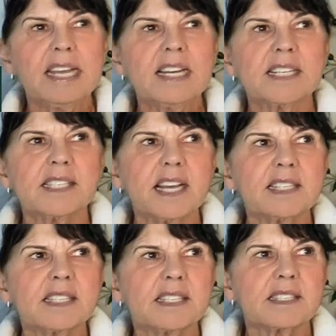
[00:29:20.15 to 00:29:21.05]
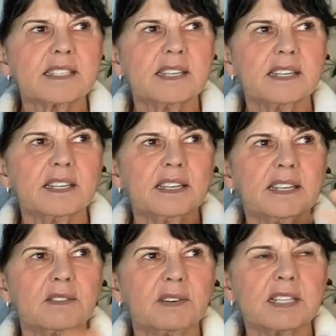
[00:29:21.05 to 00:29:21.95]
In a sense,
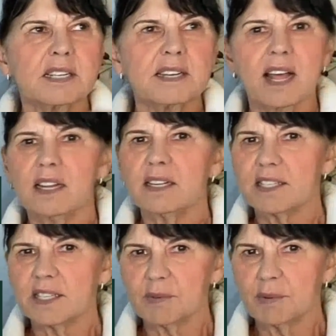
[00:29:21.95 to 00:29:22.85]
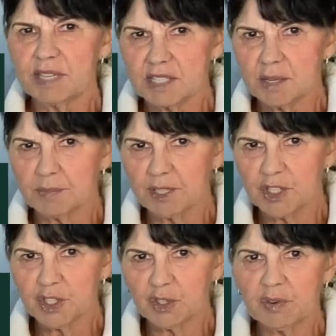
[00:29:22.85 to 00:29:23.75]
it's analogous to when we
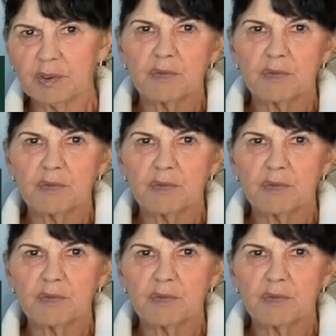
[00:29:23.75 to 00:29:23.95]
discipline children.